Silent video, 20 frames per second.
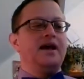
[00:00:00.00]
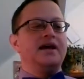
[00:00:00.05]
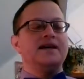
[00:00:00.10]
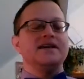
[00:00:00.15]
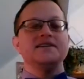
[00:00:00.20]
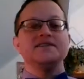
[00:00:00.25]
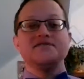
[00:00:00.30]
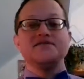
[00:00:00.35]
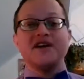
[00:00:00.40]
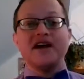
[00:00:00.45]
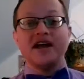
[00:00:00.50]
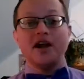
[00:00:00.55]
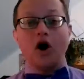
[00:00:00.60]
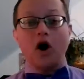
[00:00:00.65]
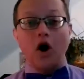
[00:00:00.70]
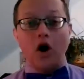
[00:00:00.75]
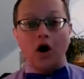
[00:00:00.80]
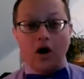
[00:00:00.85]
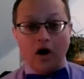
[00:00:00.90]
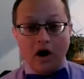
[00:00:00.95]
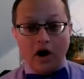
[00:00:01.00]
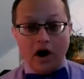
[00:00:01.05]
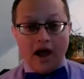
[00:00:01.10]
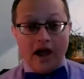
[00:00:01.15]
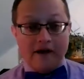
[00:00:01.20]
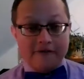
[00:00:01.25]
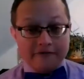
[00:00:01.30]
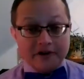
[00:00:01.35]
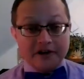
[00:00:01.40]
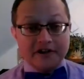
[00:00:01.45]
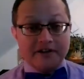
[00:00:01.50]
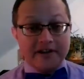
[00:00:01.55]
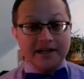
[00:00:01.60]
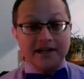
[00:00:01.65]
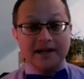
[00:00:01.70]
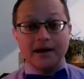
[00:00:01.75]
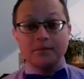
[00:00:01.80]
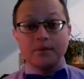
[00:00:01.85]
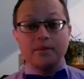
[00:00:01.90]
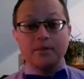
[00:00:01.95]
is that everything
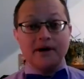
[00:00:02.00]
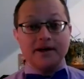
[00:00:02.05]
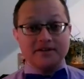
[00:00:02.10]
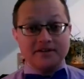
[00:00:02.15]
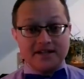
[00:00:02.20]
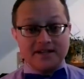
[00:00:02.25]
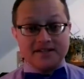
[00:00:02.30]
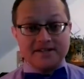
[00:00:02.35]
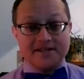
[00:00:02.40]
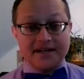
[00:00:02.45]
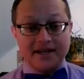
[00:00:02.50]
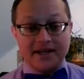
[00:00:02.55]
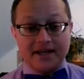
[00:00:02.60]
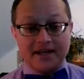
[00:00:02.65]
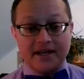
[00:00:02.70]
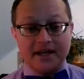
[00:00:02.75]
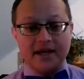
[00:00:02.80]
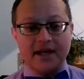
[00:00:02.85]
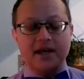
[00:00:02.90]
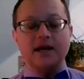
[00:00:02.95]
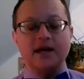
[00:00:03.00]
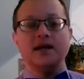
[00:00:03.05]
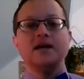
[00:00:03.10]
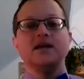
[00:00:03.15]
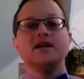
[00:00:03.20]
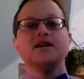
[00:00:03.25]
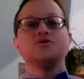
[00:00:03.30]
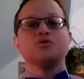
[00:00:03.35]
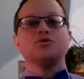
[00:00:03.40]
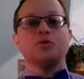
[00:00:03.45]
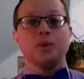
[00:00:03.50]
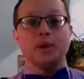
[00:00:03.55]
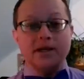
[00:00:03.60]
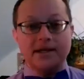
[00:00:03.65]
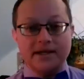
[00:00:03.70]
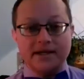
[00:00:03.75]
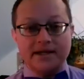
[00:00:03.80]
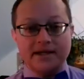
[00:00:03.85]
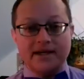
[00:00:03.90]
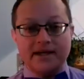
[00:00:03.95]
I'm about to say is
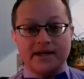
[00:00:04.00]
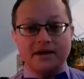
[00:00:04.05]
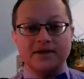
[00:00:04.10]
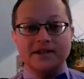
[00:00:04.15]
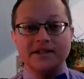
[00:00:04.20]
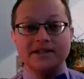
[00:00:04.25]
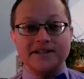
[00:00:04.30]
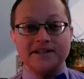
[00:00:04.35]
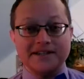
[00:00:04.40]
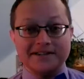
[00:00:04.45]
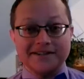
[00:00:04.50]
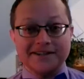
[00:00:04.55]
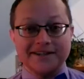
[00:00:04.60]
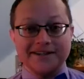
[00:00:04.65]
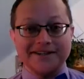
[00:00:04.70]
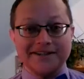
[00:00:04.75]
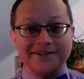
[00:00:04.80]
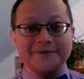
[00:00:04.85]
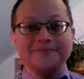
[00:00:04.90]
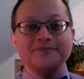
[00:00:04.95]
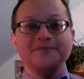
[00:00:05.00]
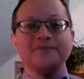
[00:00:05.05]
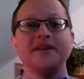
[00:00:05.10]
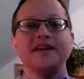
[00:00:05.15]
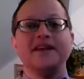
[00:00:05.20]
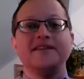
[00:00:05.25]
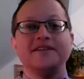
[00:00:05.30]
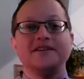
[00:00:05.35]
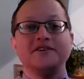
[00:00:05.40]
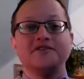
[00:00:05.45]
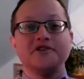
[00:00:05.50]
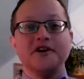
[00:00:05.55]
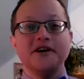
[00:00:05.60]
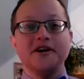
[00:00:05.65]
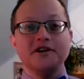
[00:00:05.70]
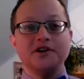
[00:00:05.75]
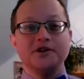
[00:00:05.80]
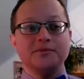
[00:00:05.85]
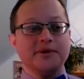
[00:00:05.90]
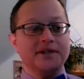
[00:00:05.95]
written down in detail in the
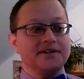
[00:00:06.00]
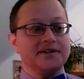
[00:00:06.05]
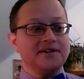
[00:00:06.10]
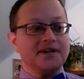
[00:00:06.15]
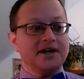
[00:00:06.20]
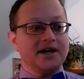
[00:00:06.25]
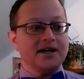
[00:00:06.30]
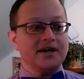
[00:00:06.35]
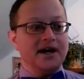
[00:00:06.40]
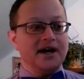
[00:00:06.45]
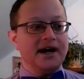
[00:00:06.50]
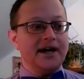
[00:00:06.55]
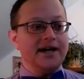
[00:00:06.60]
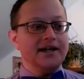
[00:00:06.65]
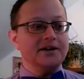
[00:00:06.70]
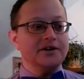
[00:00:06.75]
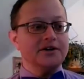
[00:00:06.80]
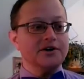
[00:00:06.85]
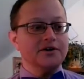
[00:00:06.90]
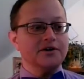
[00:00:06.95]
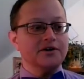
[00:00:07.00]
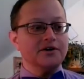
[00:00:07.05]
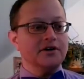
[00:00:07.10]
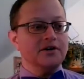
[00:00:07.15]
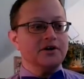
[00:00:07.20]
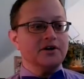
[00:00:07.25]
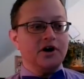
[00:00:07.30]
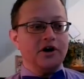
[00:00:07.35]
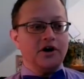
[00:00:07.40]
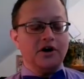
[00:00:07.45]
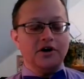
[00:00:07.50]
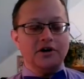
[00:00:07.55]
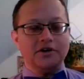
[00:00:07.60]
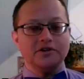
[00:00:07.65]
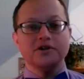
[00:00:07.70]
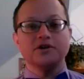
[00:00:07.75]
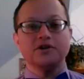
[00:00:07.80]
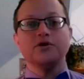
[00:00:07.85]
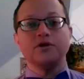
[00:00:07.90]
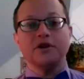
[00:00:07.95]
document on iLearn
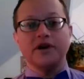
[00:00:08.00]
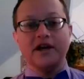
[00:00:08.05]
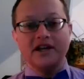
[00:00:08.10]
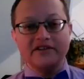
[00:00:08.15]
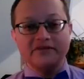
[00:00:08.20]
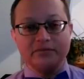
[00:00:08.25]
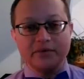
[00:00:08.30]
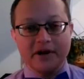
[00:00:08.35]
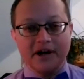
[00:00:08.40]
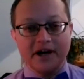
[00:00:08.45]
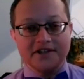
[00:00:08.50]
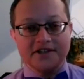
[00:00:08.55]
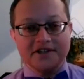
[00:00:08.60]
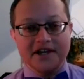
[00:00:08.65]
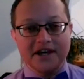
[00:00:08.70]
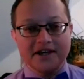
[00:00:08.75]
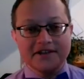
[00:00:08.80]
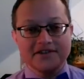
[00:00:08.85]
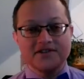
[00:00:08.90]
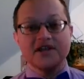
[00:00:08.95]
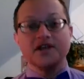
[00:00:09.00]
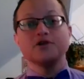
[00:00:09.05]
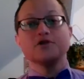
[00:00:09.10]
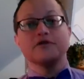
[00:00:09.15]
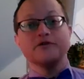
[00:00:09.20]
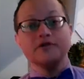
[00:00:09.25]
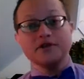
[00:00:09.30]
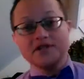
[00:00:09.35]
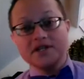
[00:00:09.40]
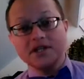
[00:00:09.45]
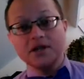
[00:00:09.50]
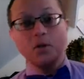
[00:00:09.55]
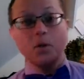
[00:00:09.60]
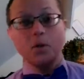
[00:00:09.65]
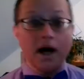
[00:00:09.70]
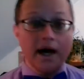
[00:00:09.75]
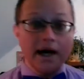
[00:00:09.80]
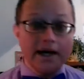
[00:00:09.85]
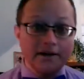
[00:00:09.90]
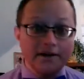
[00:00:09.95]
called Creative Projects, Intervals in the
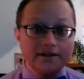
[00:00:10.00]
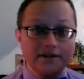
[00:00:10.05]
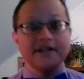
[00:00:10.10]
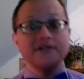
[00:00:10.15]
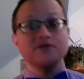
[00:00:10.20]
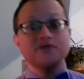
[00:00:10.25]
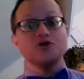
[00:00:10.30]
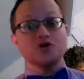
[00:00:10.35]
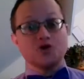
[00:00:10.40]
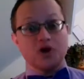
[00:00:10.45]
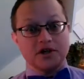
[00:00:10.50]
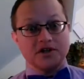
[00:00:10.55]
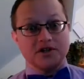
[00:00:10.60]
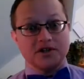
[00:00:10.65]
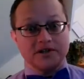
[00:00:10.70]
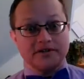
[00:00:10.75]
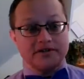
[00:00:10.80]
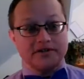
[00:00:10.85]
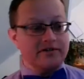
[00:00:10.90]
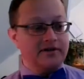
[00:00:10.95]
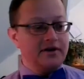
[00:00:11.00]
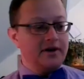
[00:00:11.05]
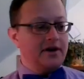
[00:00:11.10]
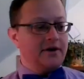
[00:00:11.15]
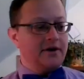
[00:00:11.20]
Wild Instructions.